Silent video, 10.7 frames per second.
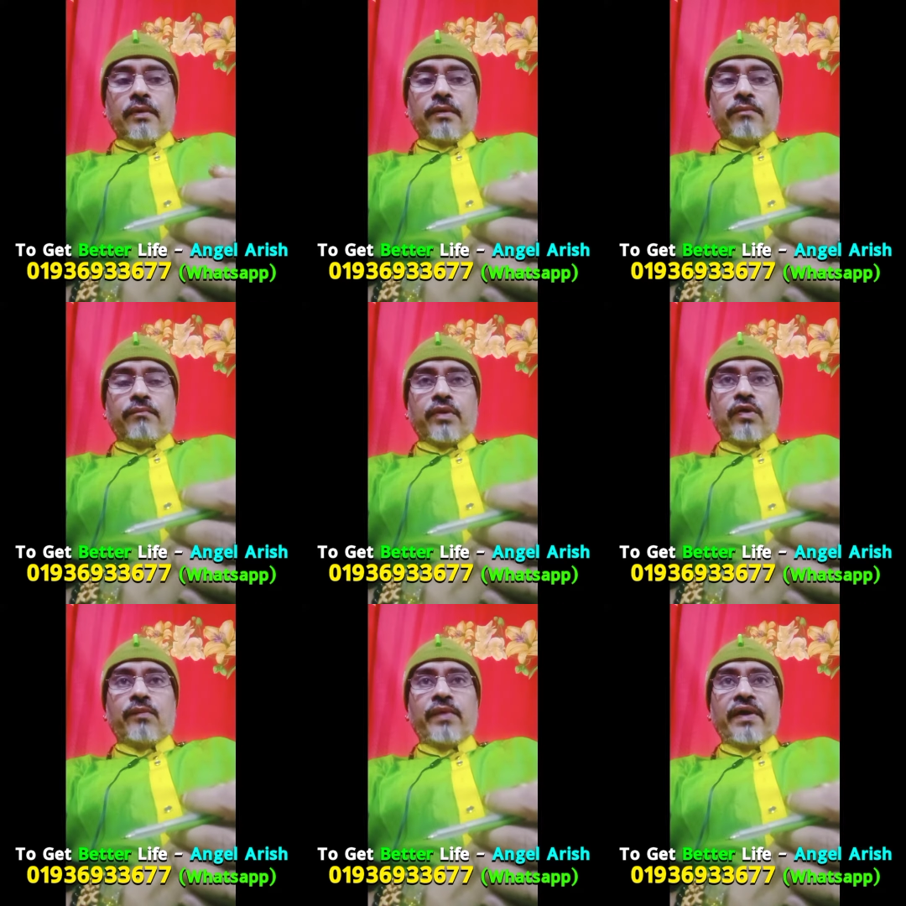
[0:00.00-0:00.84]
All
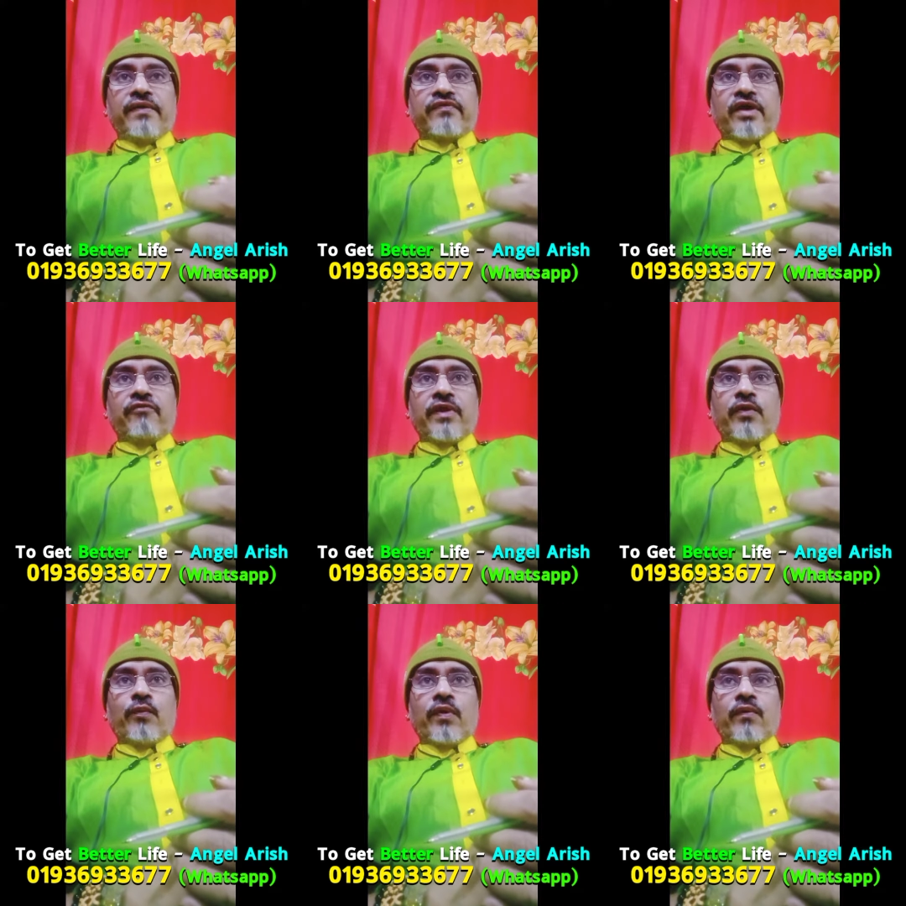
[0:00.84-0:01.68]
my disciple and
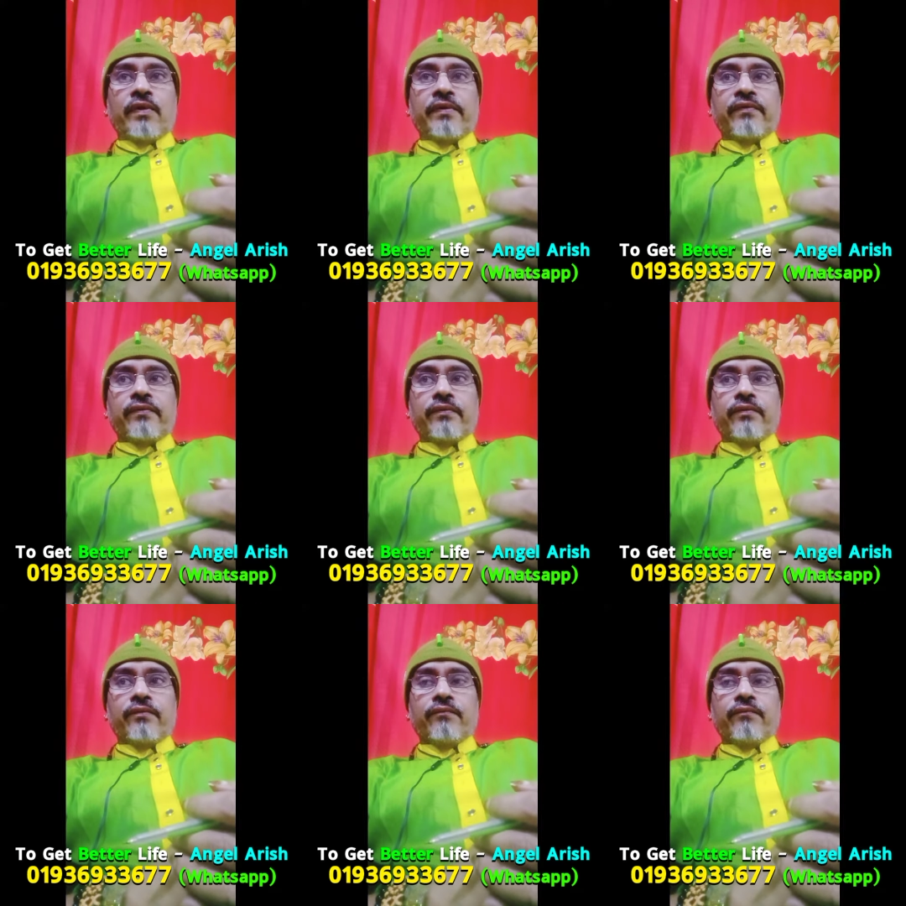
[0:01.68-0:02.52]
followers
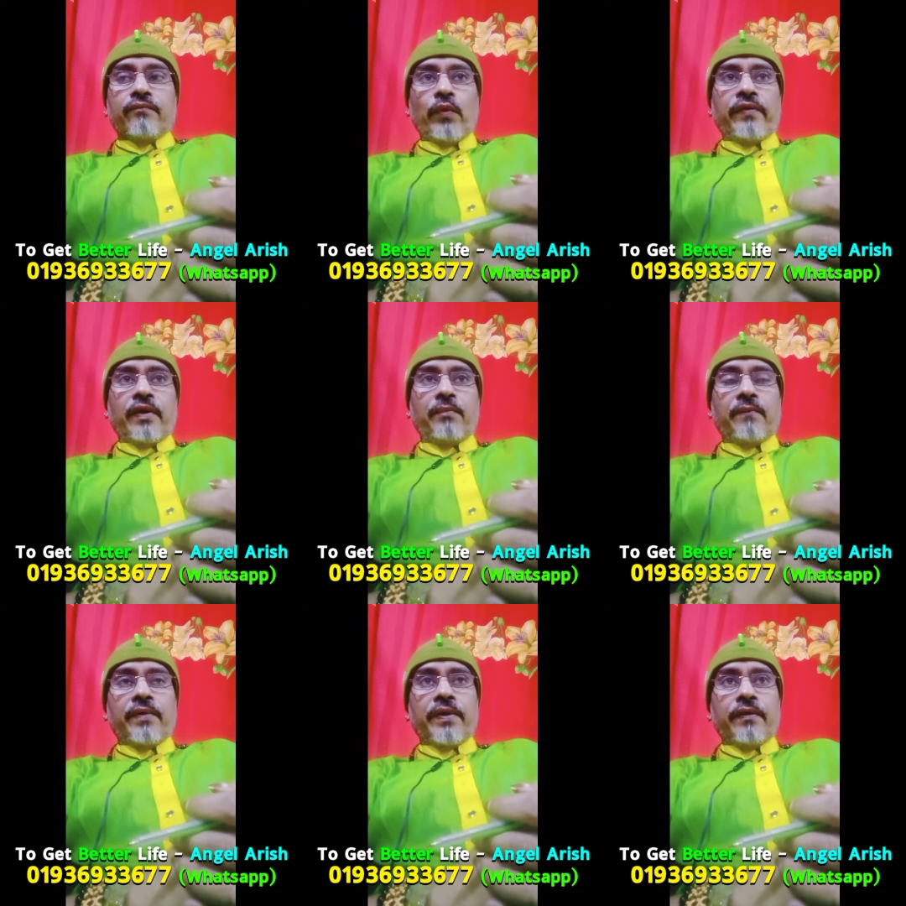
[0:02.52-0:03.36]
wish
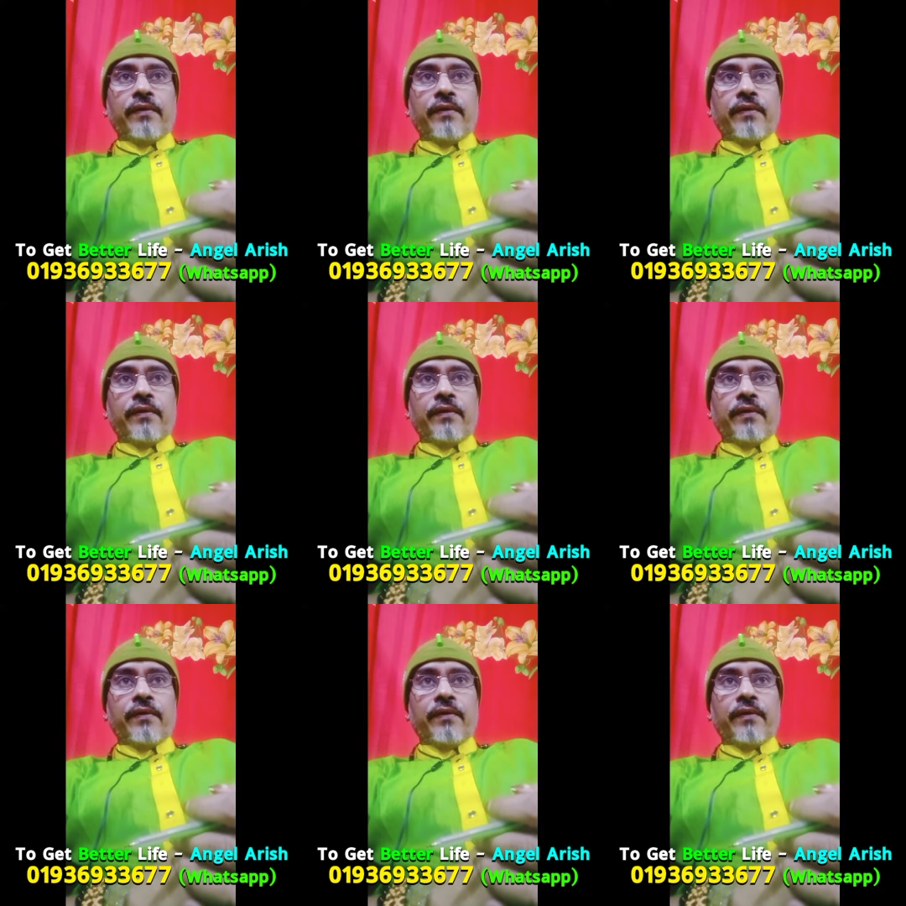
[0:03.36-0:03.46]
everybody